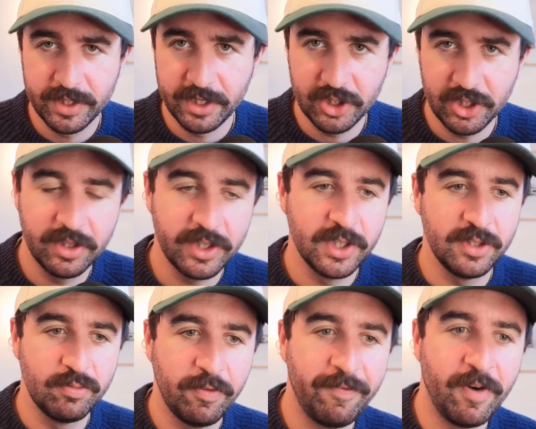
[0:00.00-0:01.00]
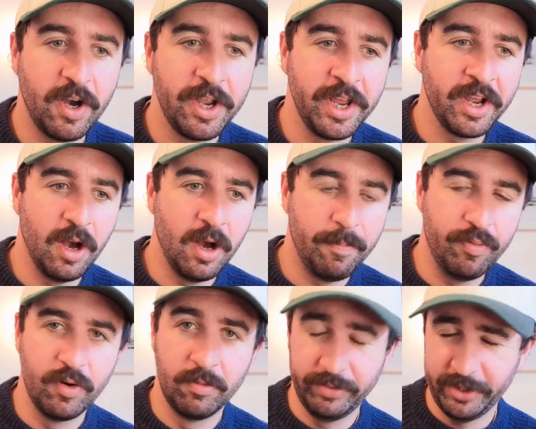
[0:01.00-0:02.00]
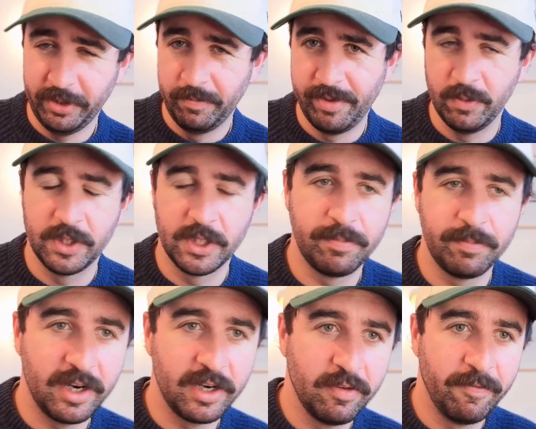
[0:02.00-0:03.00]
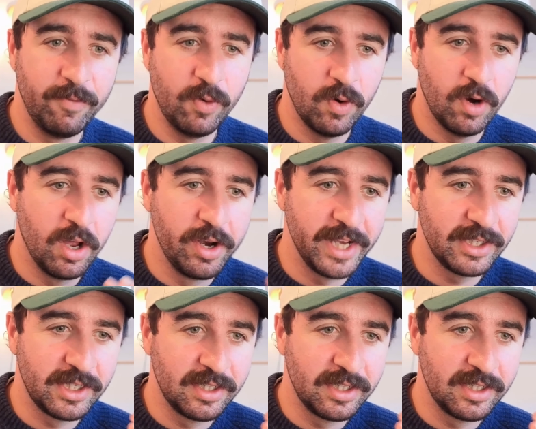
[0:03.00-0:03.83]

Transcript: essentially this is refining our prompt and build spec for our next